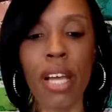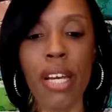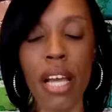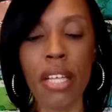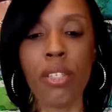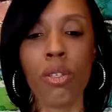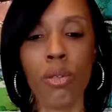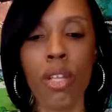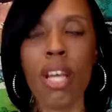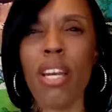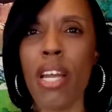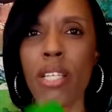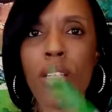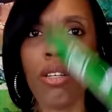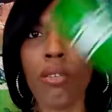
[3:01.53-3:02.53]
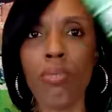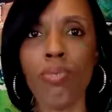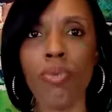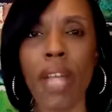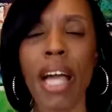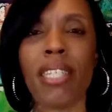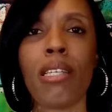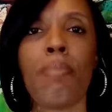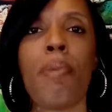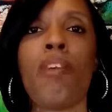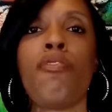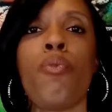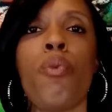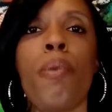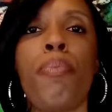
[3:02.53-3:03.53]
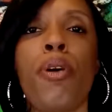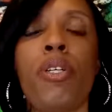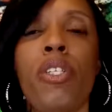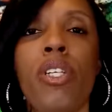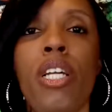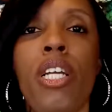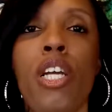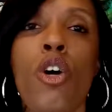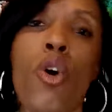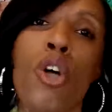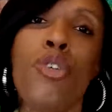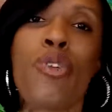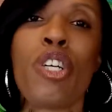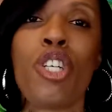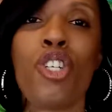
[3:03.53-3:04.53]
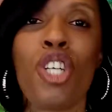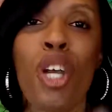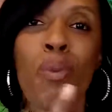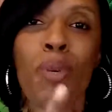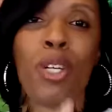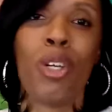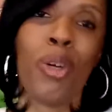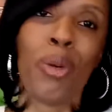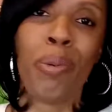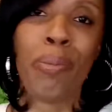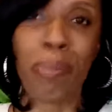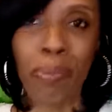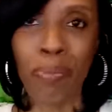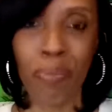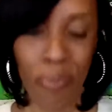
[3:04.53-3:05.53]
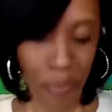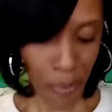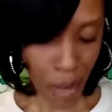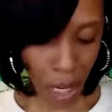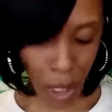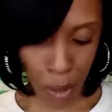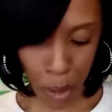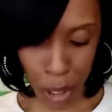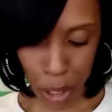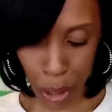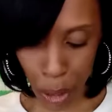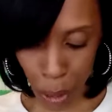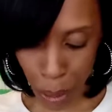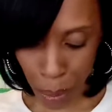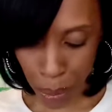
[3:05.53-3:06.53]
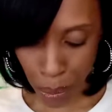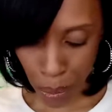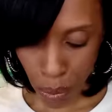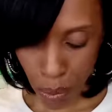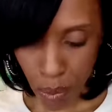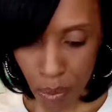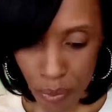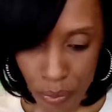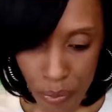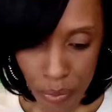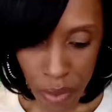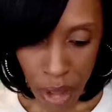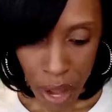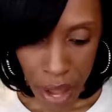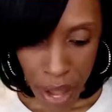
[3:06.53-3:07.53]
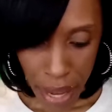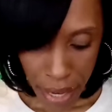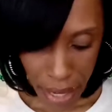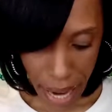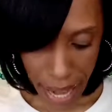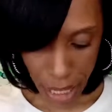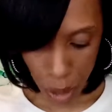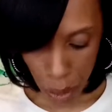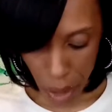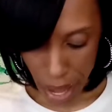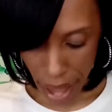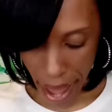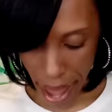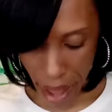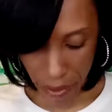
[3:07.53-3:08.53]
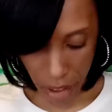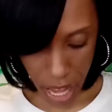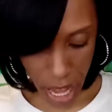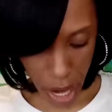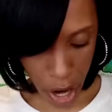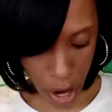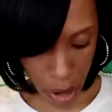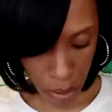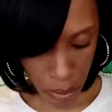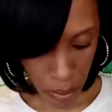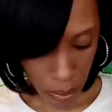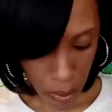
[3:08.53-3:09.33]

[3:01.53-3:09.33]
And there's a nice amount for one person in here, or you can share it too. That's pretty cool. Next we have here,